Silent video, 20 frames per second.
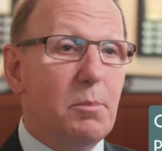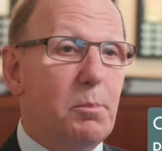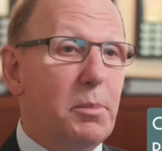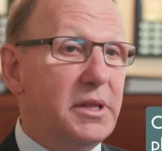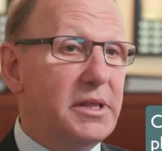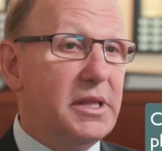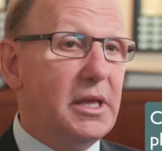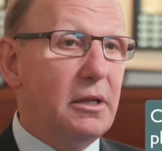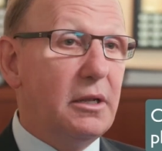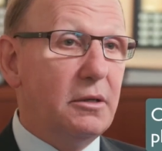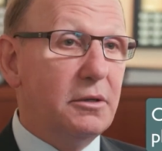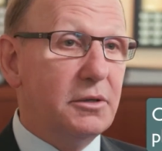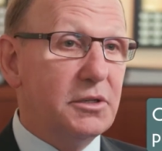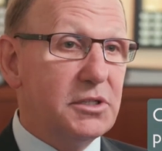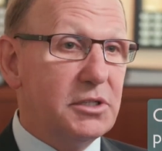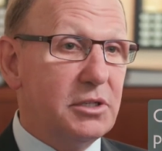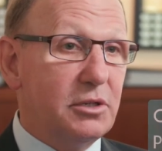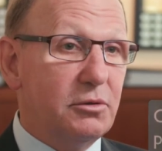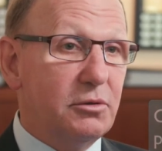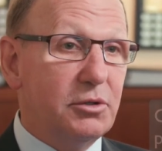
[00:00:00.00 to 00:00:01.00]
But they'll look
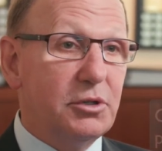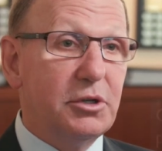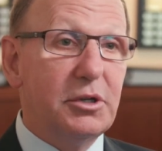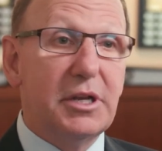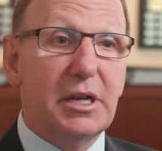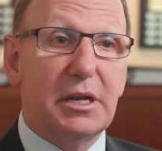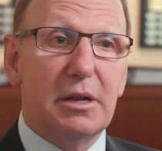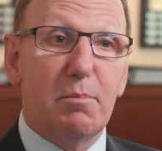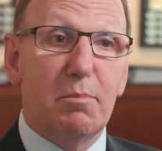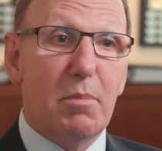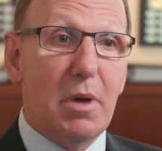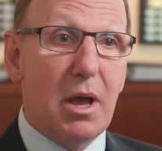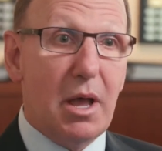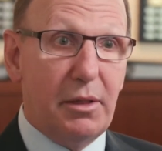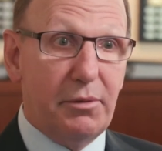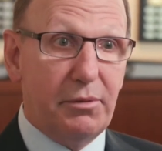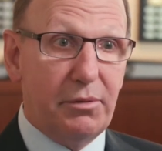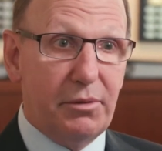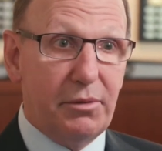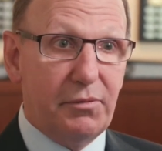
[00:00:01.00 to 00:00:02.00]
so good at a
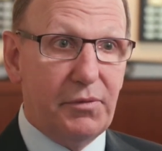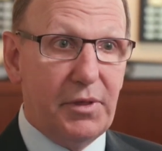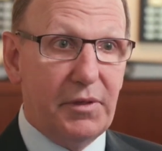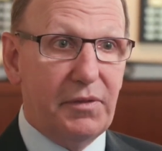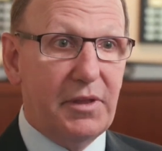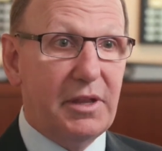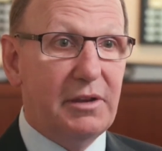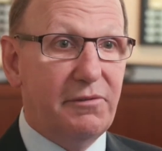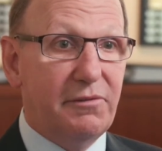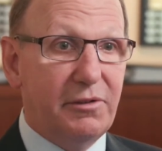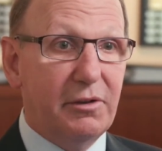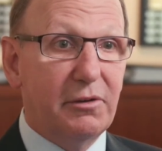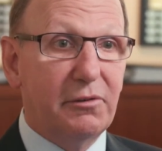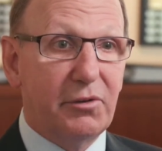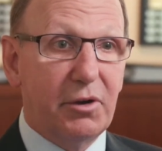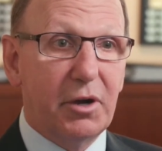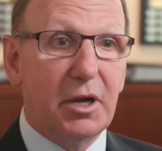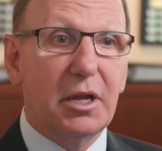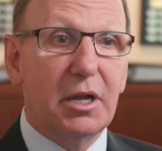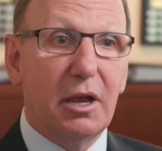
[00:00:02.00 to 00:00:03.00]
month that they'd feel
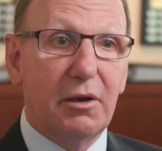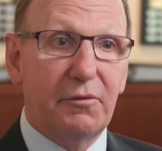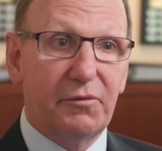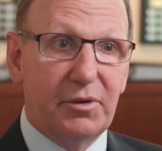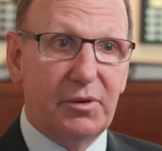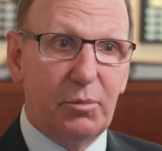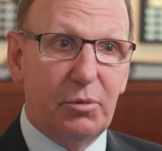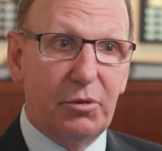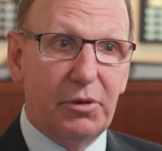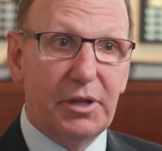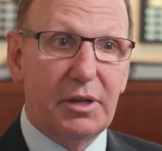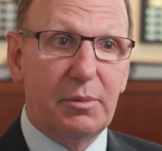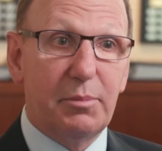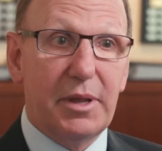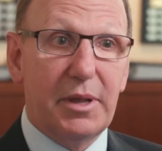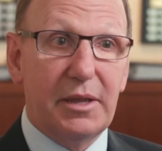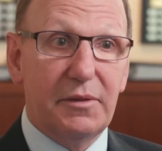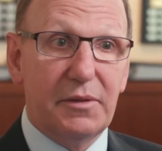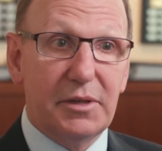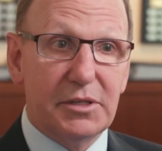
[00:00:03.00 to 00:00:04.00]
very comfortable in a
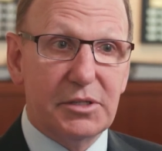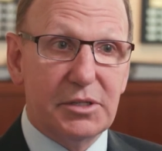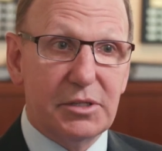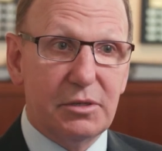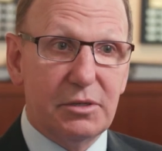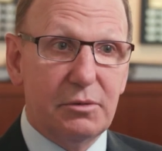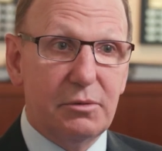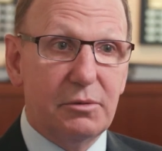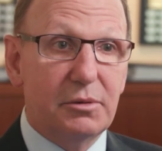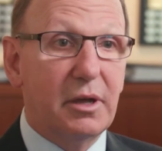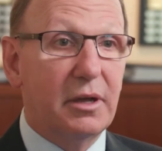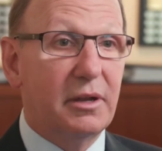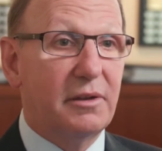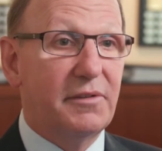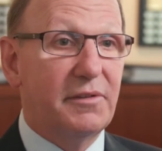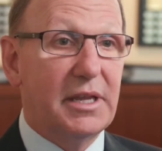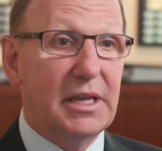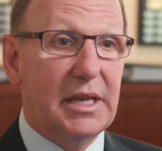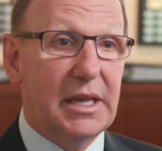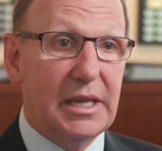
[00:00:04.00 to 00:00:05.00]
bathing suit, on a
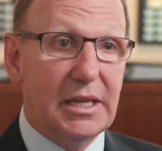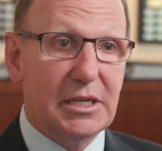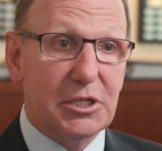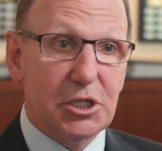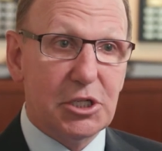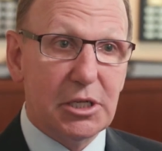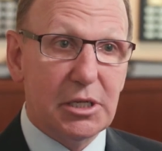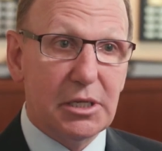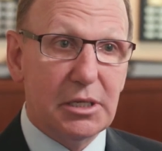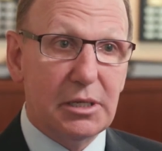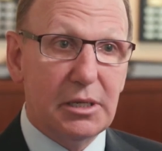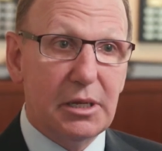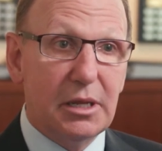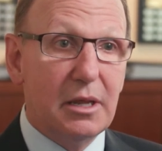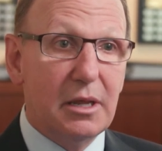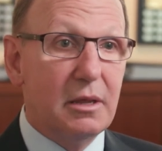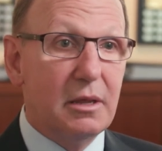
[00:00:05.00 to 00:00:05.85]
vacation,